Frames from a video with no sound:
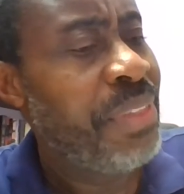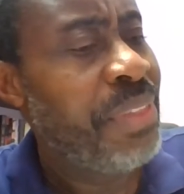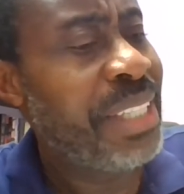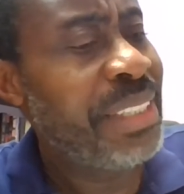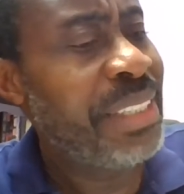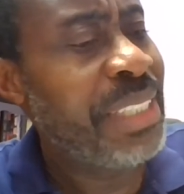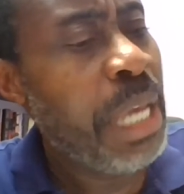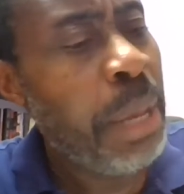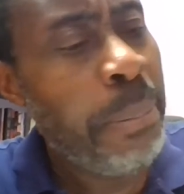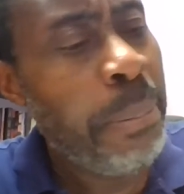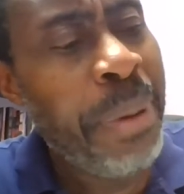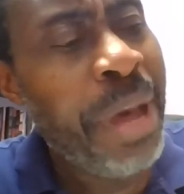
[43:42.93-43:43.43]

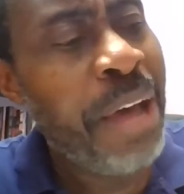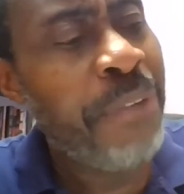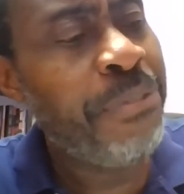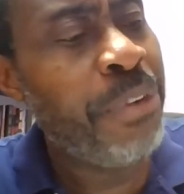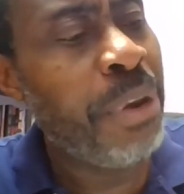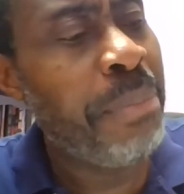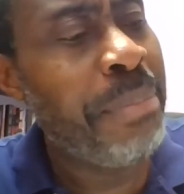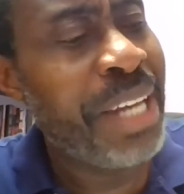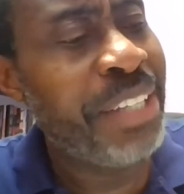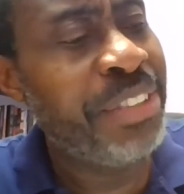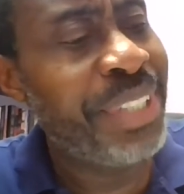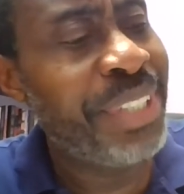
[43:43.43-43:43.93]
Thus, apart
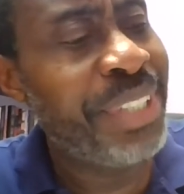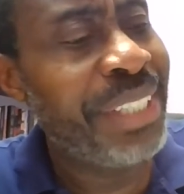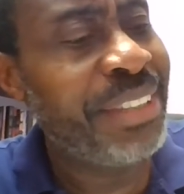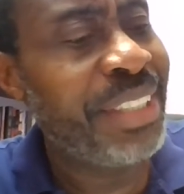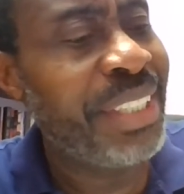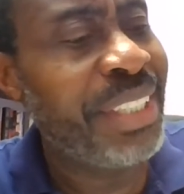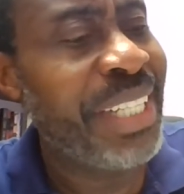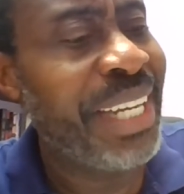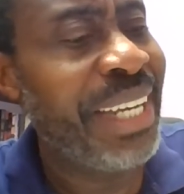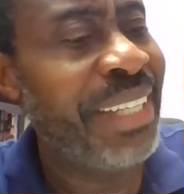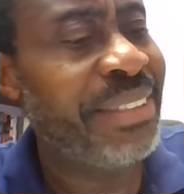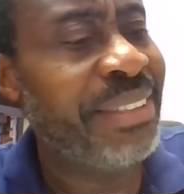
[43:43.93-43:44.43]
from
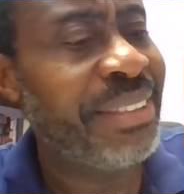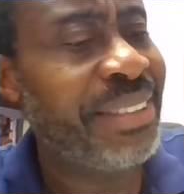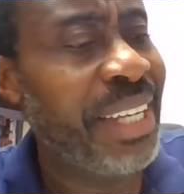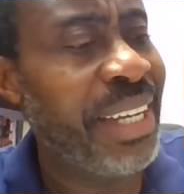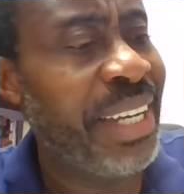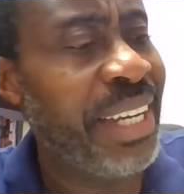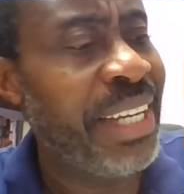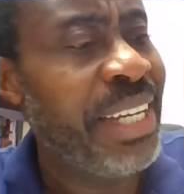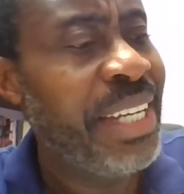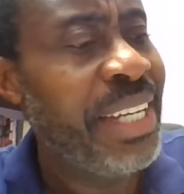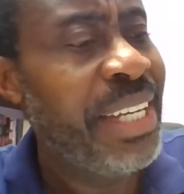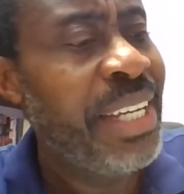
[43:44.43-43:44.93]
addressing a
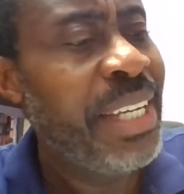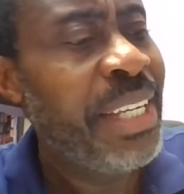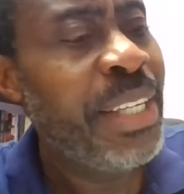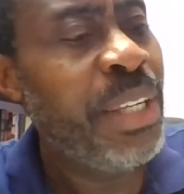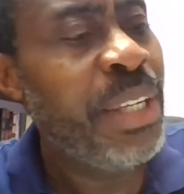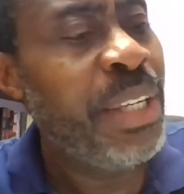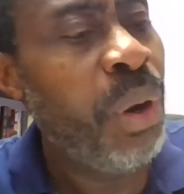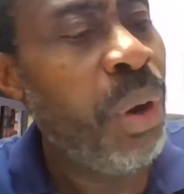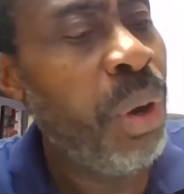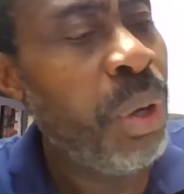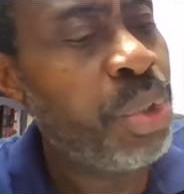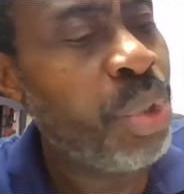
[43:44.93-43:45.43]
sir,
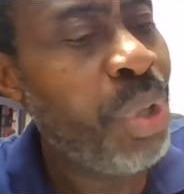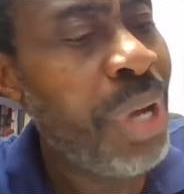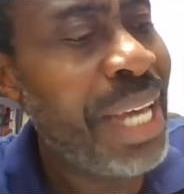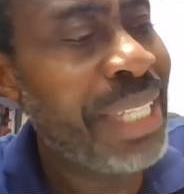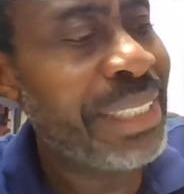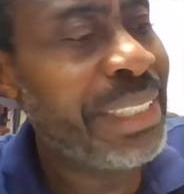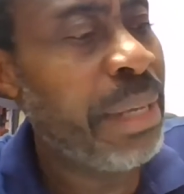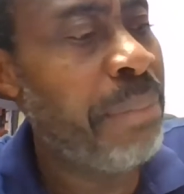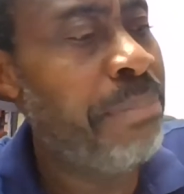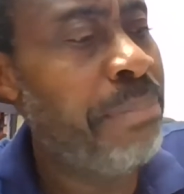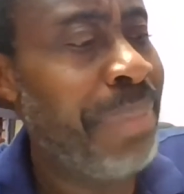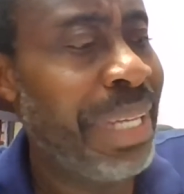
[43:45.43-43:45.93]
he also
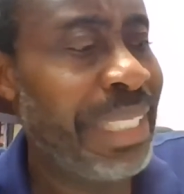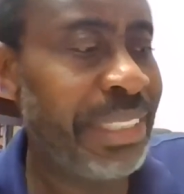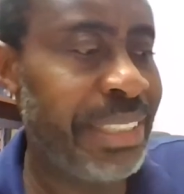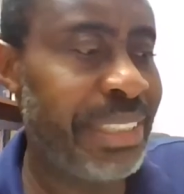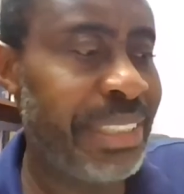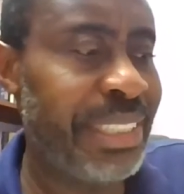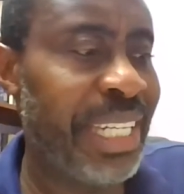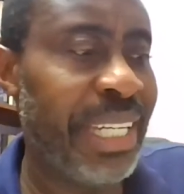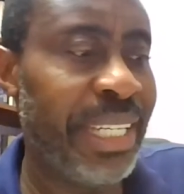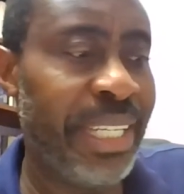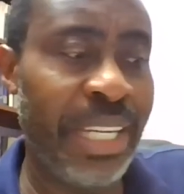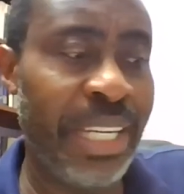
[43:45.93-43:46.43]
has a
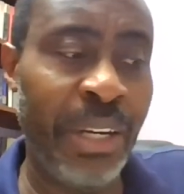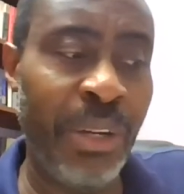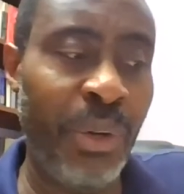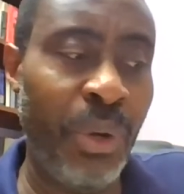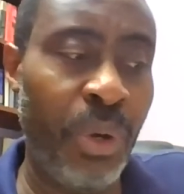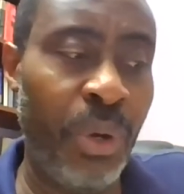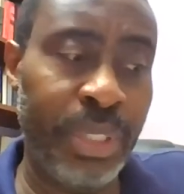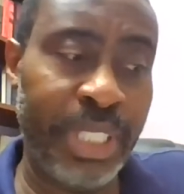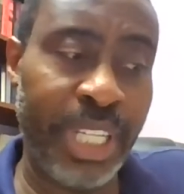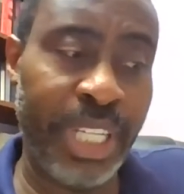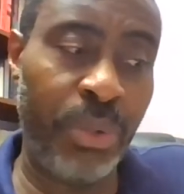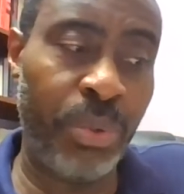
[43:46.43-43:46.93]
master, a
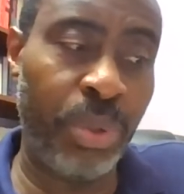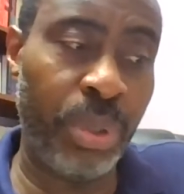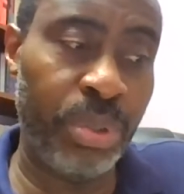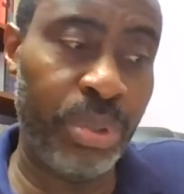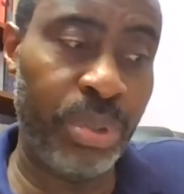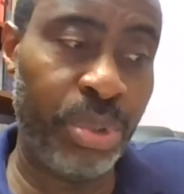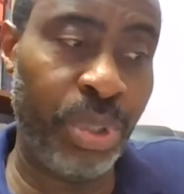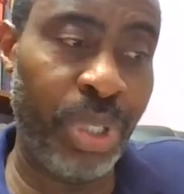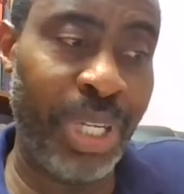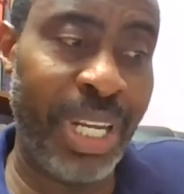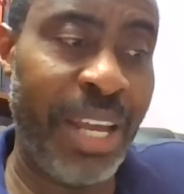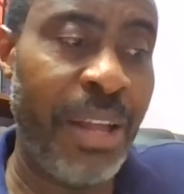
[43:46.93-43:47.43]
lord, a
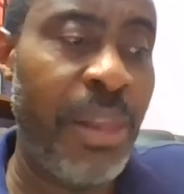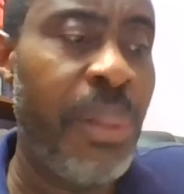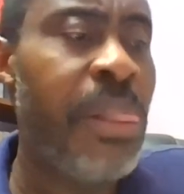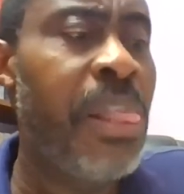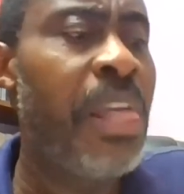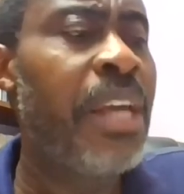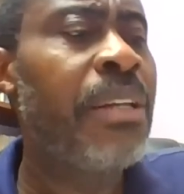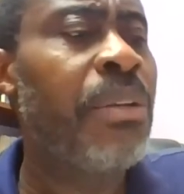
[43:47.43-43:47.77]
controller,